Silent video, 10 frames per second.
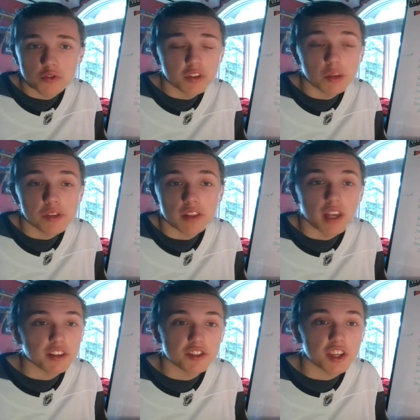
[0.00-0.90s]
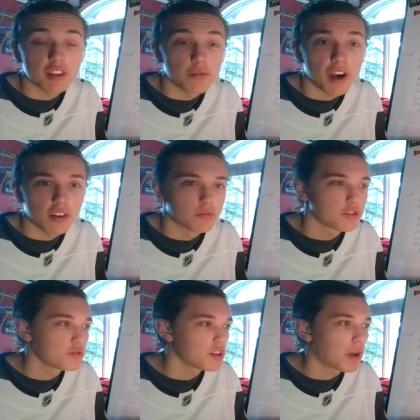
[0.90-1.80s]
teams I'd like to see in the final.
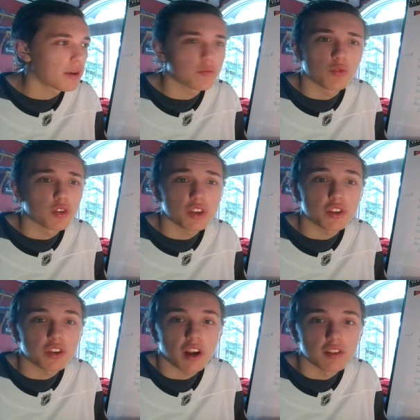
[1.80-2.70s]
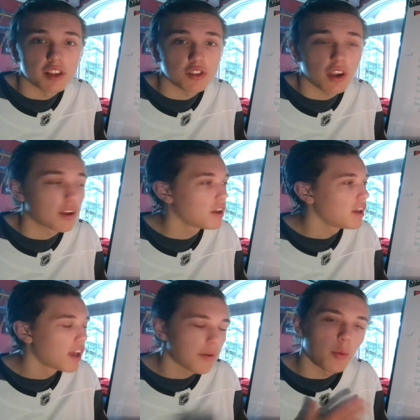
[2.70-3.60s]
2 teams I really could care less.
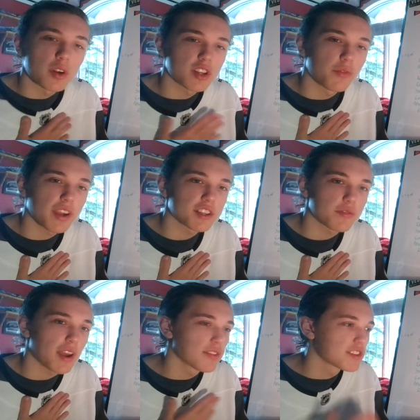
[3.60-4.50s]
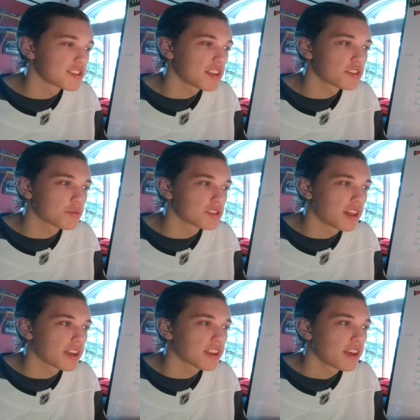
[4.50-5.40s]
If I wasn't a Vegas fan, let's say this was like,